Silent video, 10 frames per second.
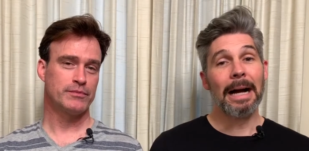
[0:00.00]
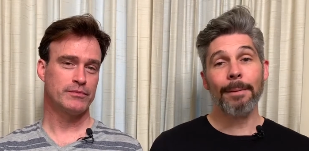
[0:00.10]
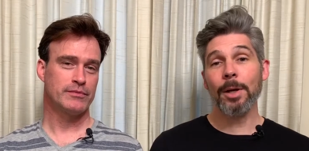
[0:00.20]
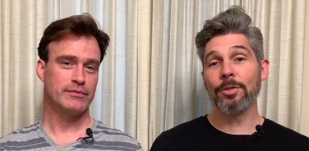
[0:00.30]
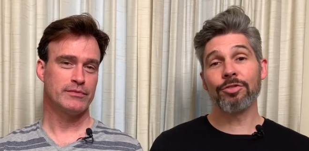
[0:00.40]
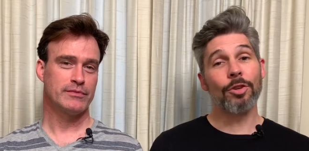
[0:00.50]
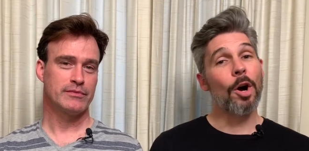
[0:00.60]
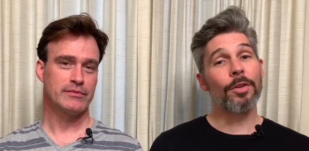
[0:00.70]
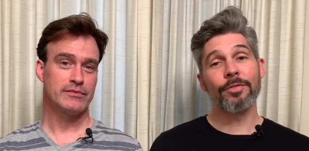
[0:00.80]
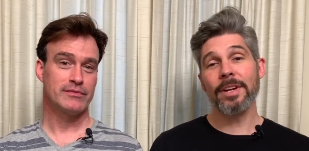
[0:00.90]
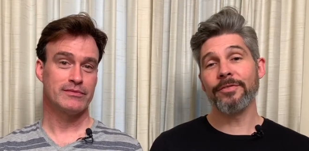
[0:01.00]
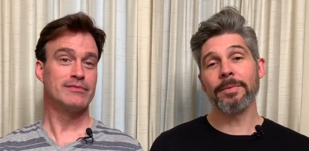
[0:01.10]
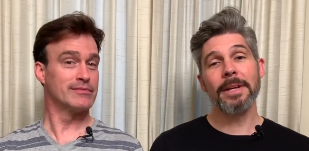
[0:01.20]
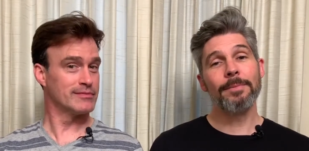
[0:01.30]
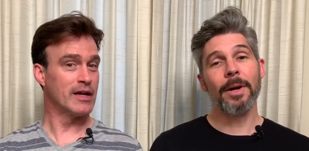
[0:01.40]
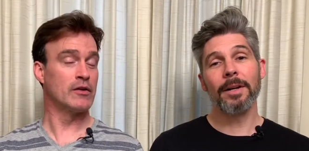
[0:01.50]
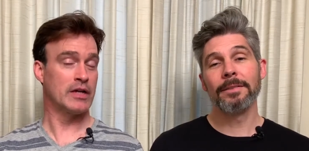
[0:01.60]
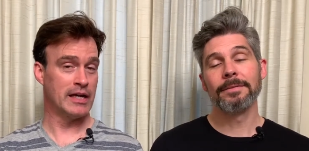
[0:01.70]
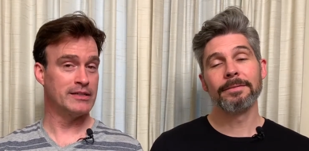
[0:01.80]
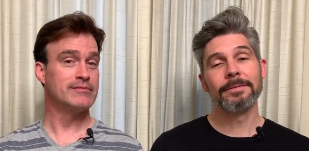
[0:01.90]
Speaker 1: I'm going strong three for me, bro.
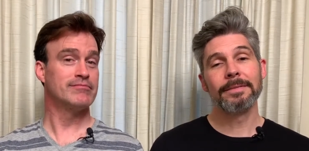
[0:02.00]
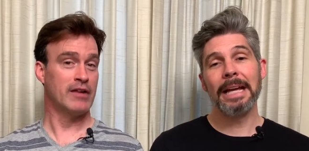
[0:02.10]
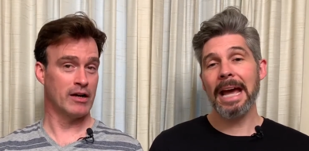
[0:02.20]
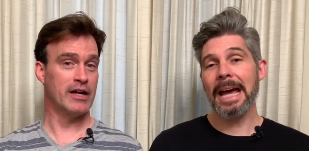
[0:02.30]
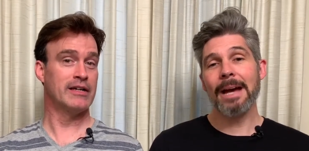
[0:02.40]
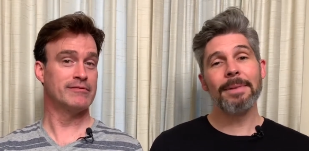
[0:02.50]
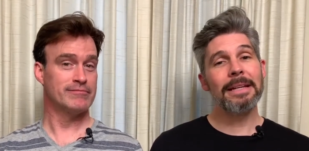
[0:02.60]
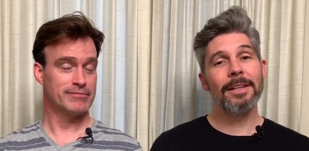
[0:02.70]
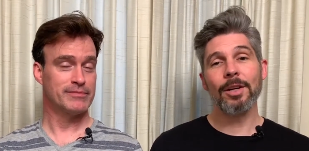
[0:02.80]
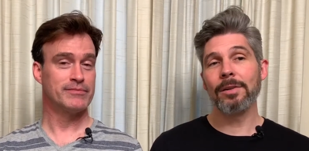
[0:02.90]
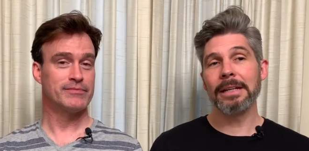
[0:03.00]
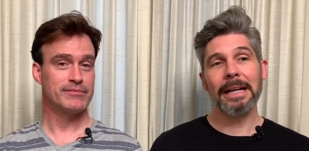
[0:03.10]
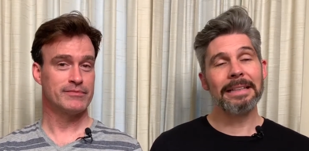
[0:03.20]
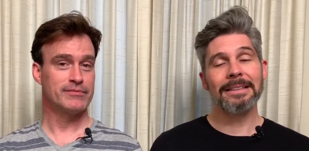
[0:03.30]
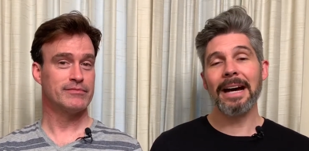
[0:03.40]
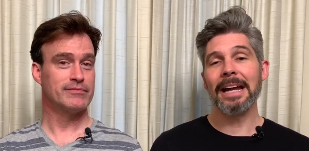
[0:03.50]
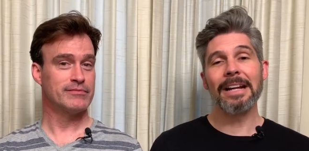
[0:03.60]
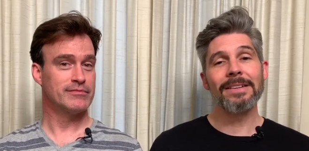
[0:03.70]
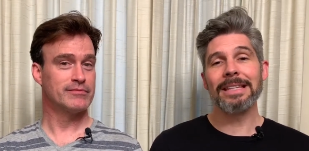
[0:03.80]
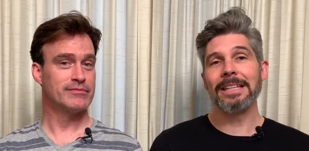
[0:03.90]
Okay. Yeah, right. I mean, you know, it's got
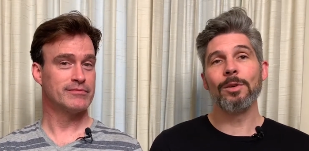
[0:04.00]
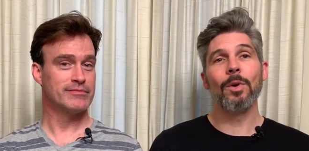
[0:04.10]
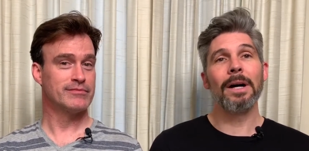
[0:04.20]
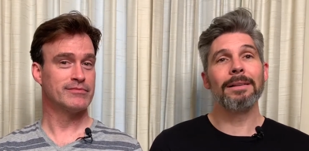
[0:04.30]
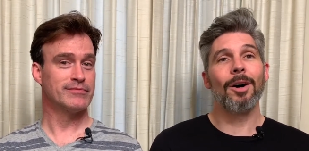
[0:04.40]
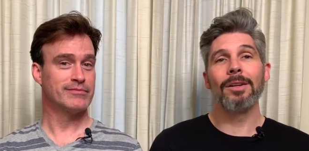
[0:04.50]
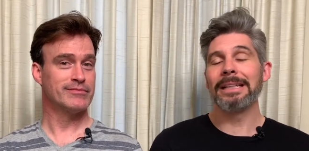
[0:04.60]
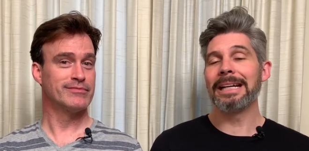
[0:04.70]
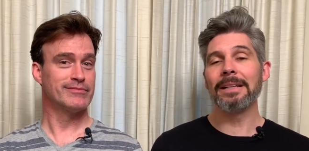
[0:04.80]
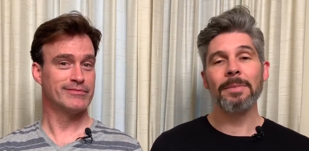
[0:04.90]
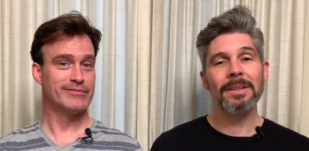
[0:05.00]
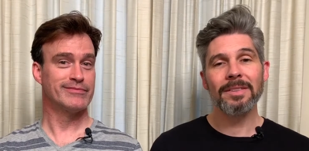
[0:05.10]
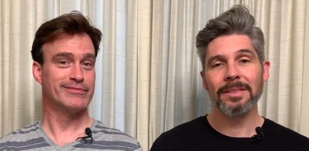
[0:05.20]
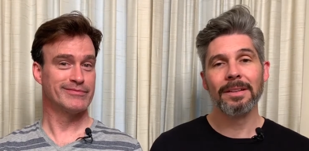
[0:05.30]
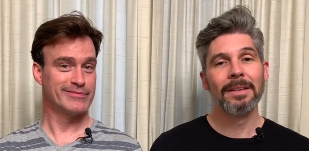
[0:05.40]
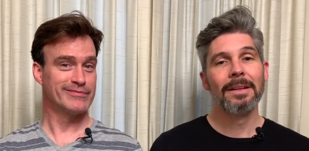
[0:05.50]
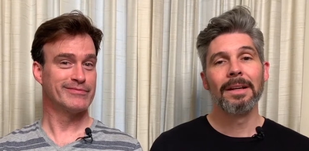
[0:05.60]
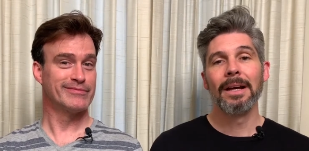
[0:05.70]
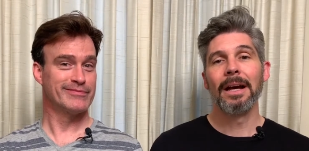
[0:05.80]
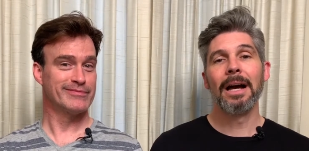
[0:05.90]
everything you want, all the elements.
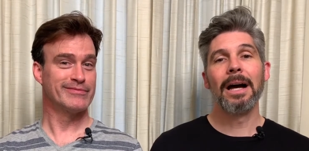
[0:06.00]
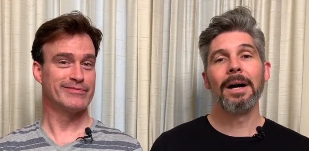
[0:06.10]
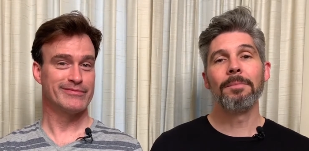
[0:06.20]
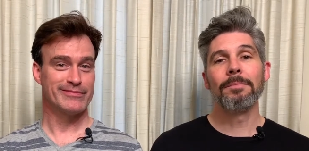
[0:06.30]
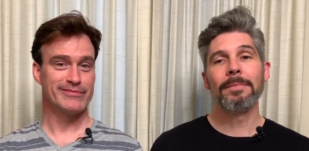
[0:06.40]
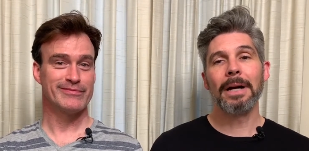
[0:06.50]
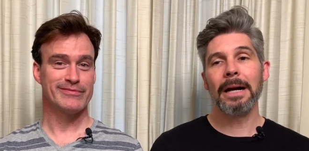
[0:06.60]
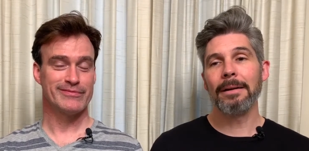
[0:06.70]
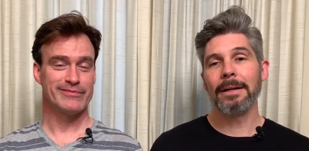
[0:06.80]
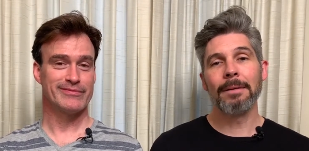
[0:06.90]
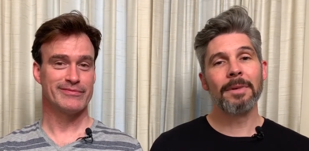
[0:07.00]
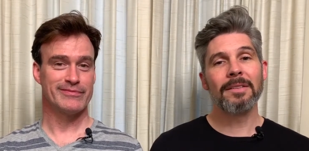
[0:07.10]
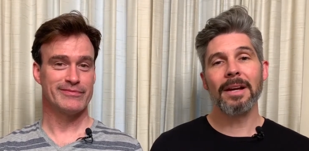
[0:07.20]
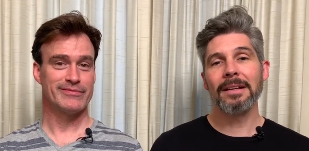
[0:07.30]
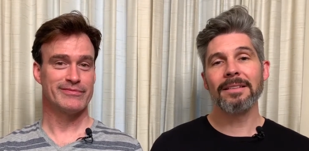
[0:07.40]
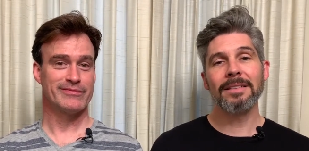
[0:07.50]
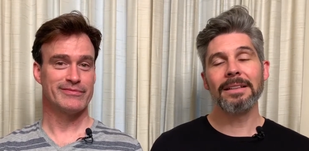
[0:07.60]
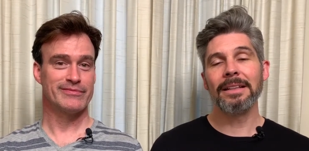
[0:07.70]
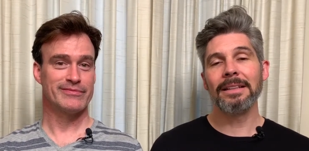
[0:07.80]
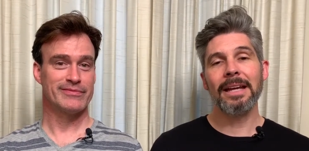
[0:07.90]
Um, I, am excited to see
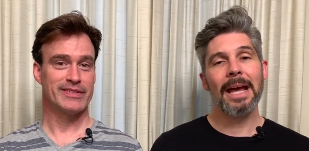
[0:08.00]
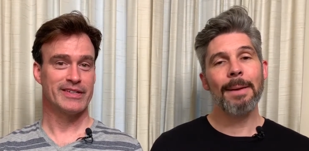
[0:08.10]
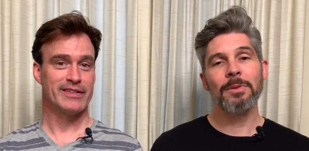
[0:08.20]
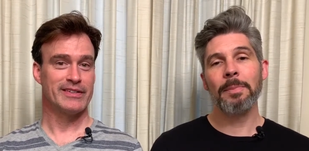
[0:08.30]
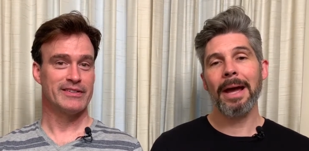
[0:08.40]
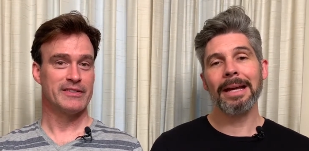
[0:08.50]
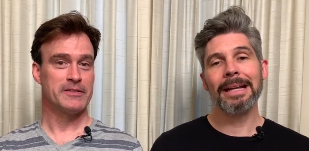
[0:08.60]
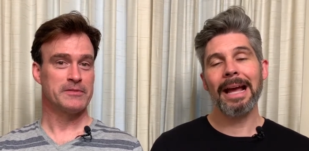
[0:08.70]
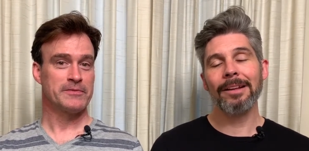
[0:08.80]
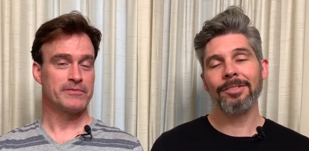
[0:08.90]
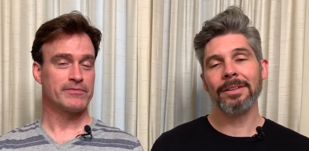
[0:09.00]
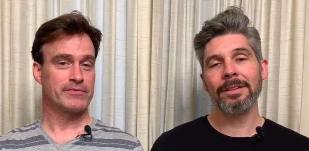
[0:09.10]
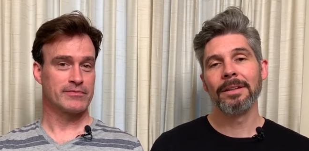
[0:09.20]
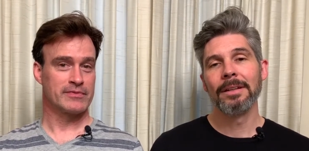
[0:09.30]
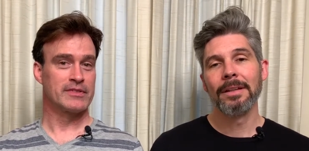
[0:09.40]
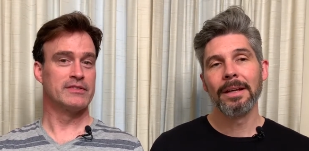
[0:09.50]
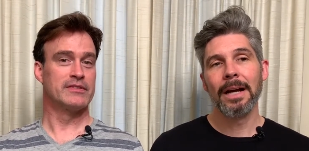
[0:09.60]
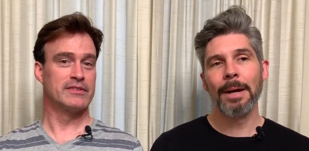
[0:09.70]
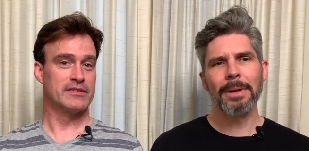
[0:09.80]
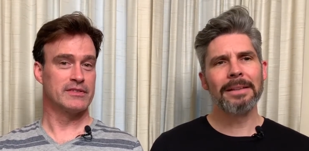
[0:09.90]
Lindy Hams back in action.
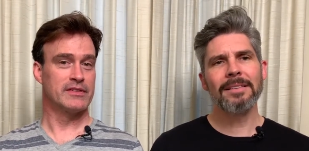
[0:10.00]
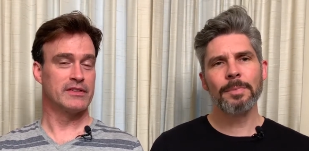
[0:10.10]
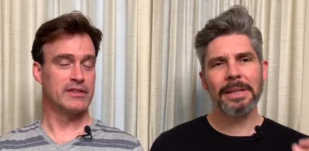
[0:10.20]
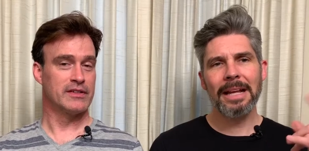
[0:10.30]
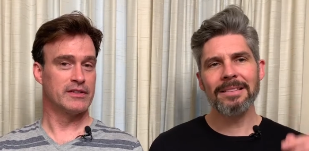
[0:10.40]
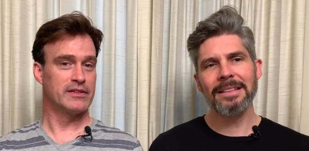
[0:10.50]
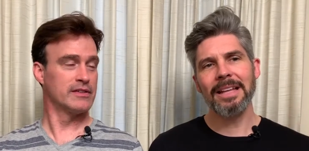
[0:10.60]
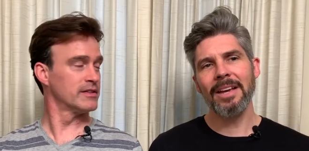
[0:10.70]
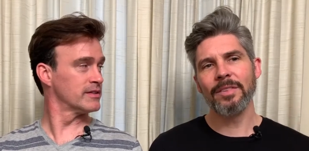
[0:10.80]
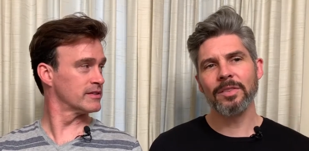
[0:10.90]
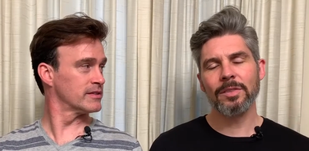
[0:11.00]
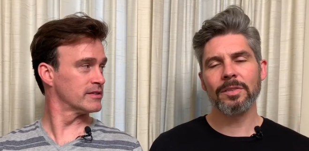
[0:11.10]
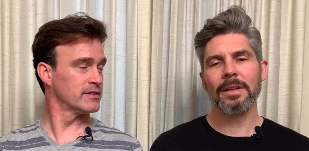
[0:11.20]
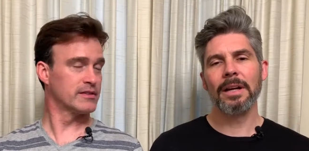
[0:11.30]
Um, now this Mackenzie Davis